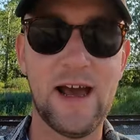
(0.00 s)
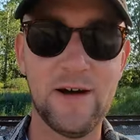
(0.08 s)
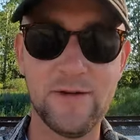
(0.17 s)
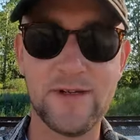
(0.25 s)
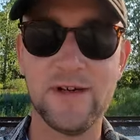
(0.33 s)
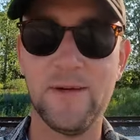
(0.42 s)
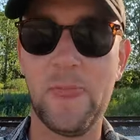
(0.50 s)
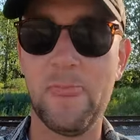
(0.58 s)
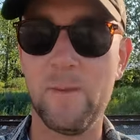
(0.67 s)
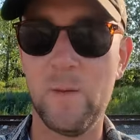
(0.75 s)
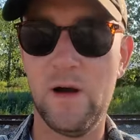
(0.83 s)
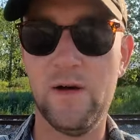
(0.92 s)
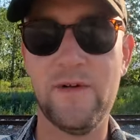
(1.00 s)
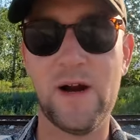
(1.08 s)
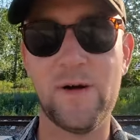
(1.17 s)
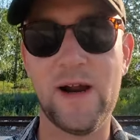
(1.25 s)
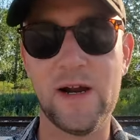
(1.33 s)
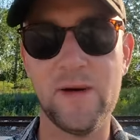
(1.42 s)
out of
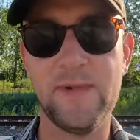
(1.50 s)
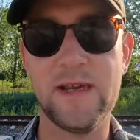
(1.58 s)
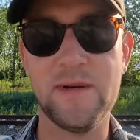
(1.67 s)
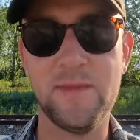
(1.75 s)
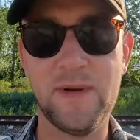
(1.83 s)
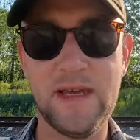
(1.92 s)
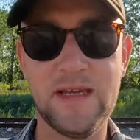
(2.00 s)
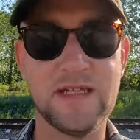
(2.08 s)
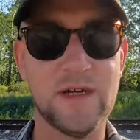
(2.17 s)
our Airbnb.